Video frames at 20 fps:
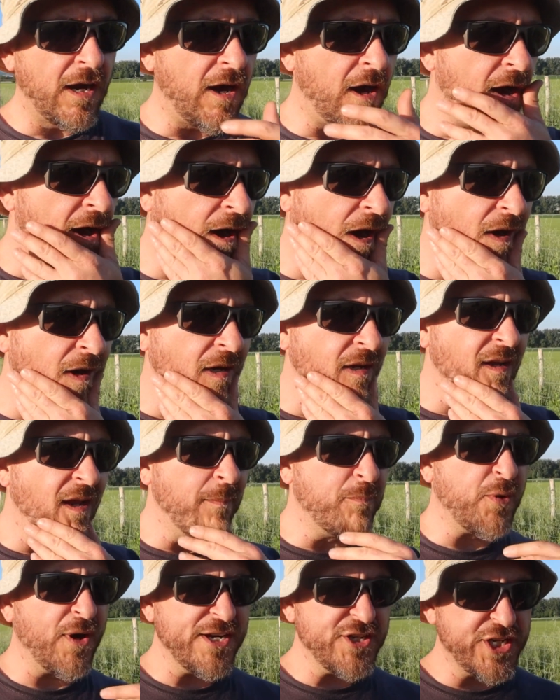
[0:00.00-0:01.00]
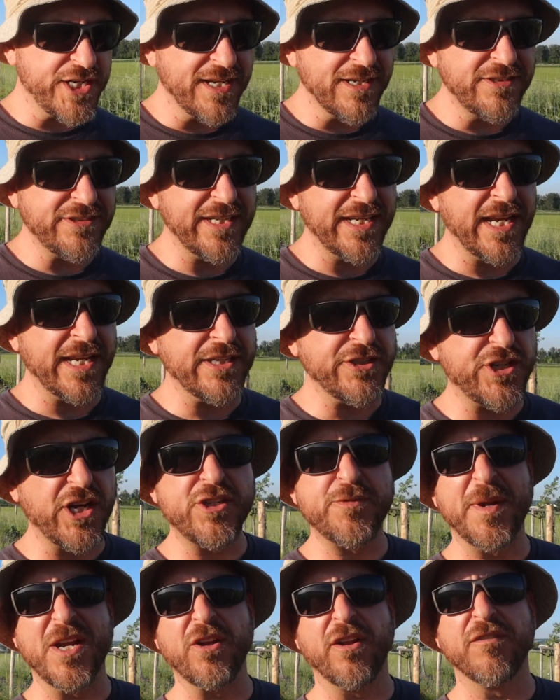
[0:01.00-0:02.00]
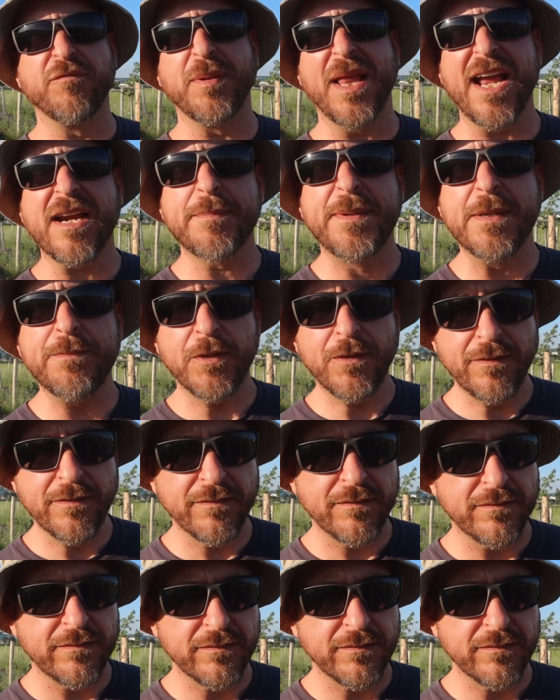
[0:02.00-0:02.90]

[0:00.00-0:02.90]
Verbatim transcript: are prejudiced and judgmental of black people.